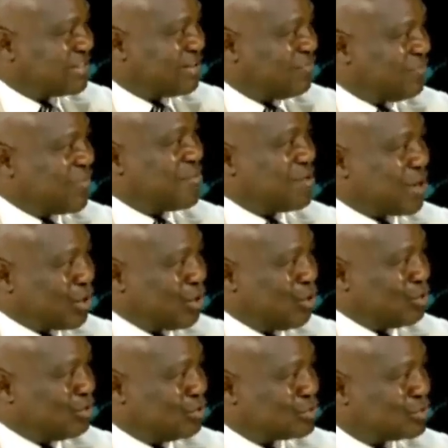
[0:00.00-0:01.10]
very
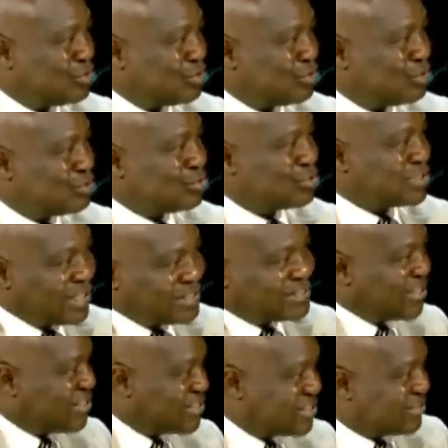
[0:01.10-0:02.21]
close to
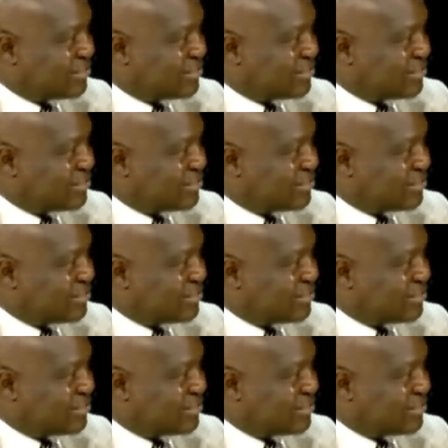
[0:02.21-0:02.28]
sentencing.